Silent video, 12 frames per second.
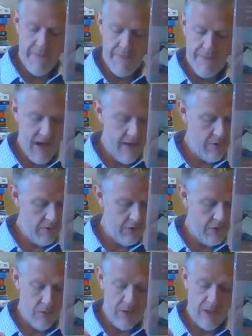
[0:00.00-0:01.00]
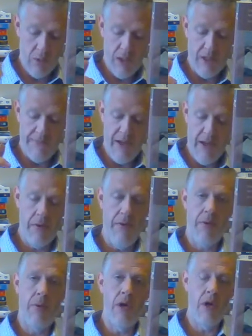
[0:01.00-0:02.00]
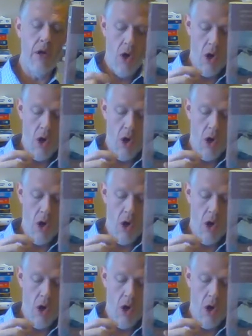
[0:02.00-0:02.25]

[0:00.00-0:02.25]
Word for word: and five oh two, as well as five oh three,